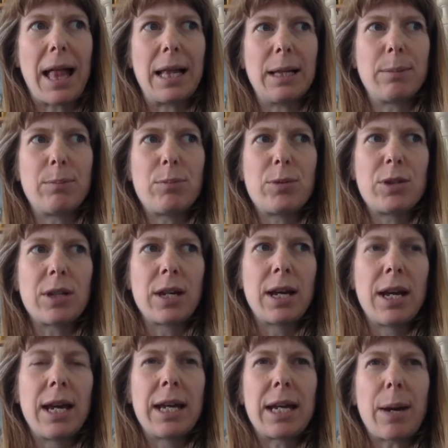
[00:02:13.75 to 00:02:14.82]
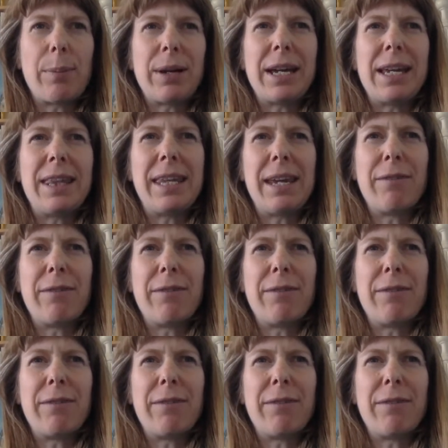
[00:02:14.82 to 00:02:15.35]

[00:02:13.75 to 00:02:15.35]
ELMS coming in,